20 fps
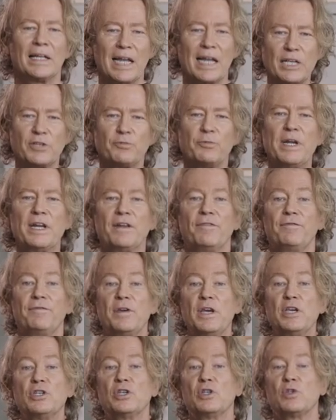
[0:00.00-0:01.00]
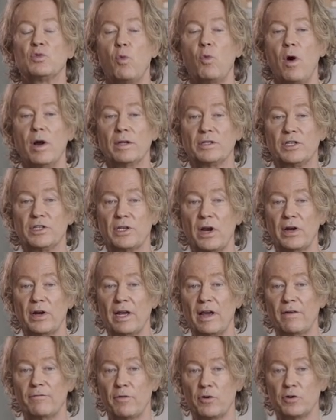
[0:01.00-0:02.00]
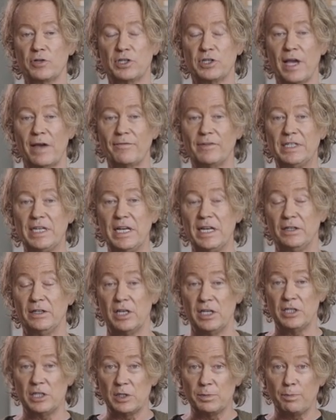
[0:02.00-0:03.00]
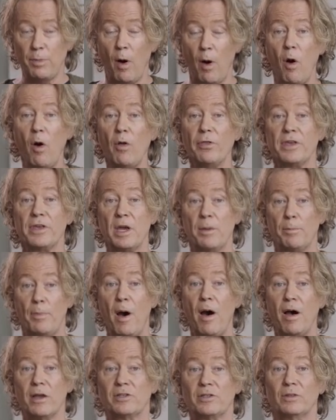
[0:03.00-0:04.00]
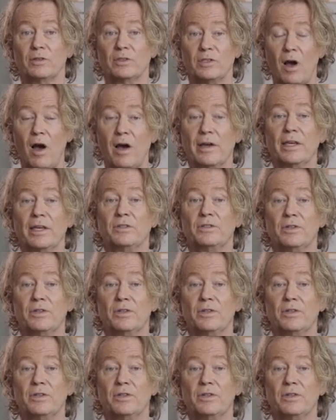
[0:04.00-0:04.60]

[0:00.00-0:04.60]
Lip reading: Let's read Ephesians 1, starting at verse 17. This is Paul the Apostle talking